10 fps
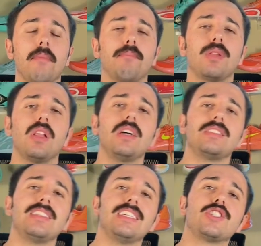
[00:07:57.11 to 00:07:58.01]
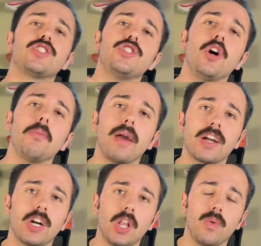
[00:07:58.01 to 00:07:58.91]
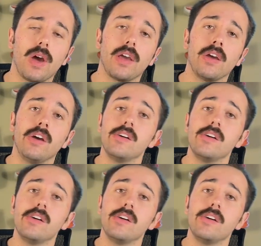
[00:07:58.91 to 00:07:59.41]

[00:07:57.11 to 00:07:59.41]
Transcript: plus this snowman colorway.